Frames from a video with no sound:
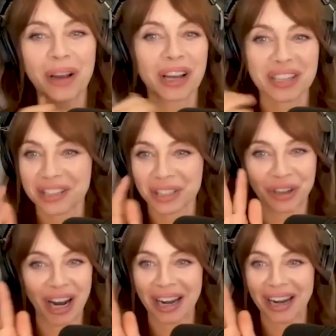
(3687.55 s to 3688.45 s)
yeah, I did
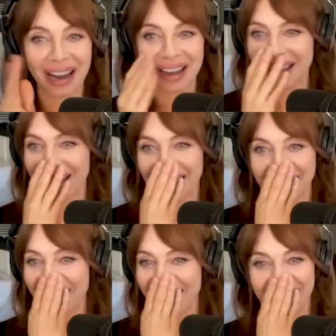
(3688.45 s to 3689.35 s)
notice
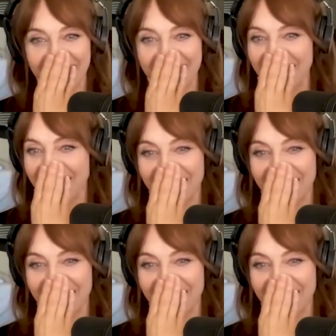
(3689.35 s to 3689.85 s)
a big,